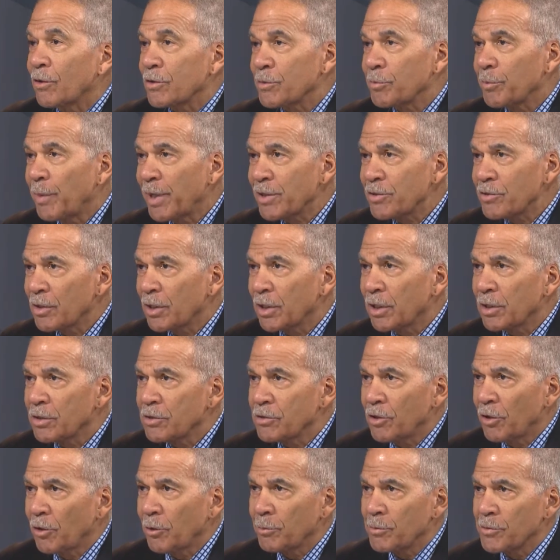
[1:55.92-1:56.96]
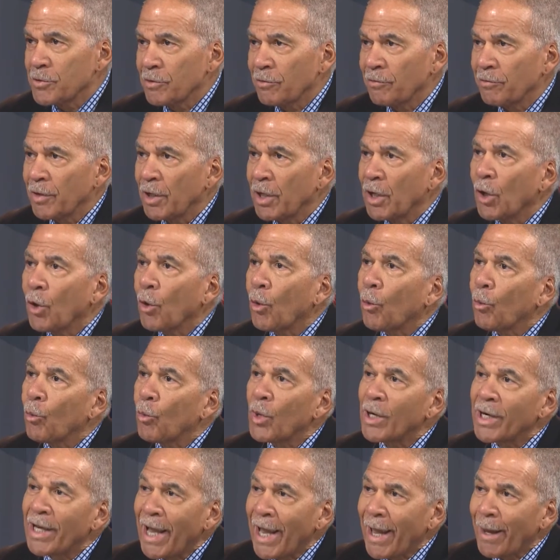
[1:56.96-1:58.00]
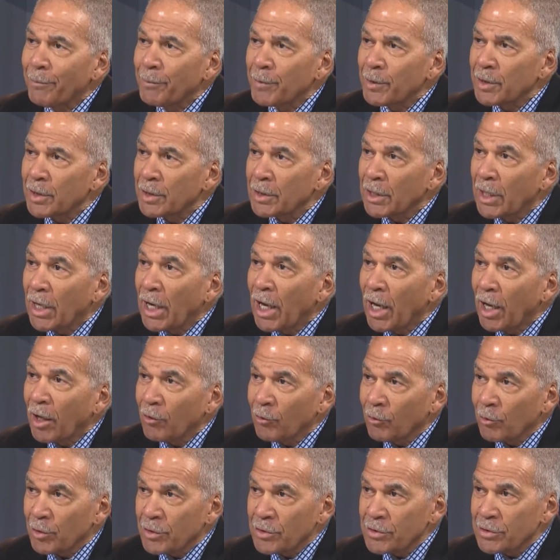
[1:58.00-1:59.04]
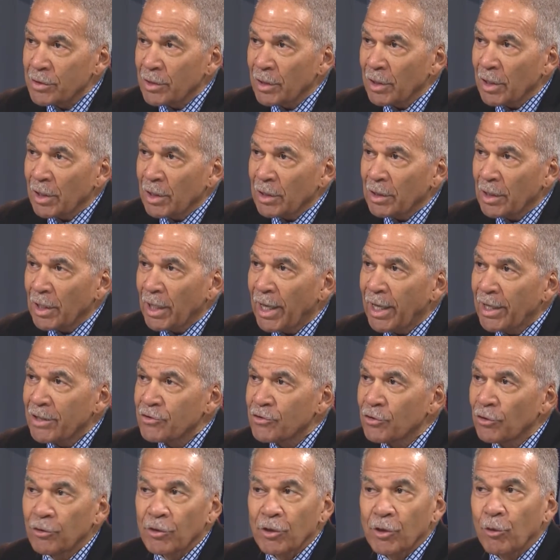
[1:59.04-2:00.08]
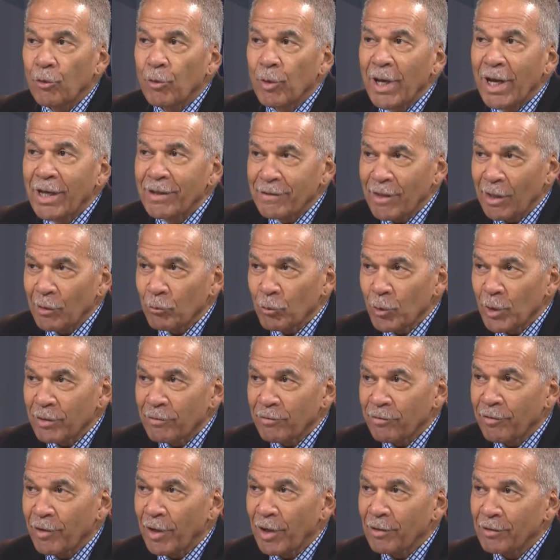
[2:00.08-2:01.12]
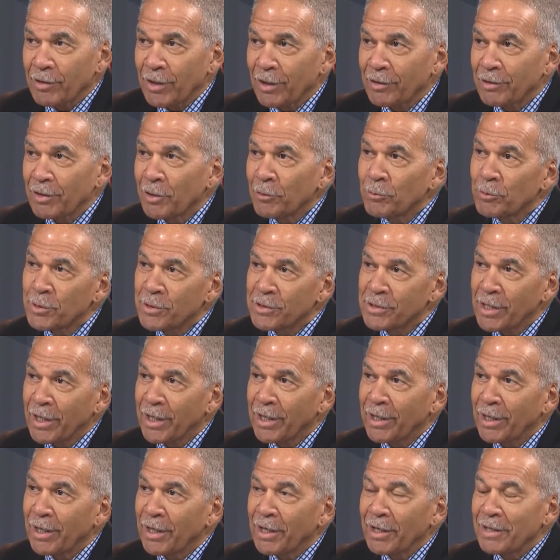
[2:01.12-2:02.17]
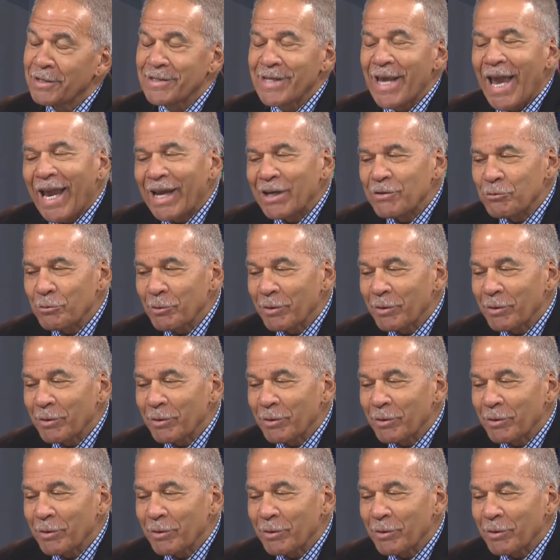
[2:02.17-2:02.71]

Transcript: especially in terms of what happened in Congress last year to create that windfall. Now, there was a Tax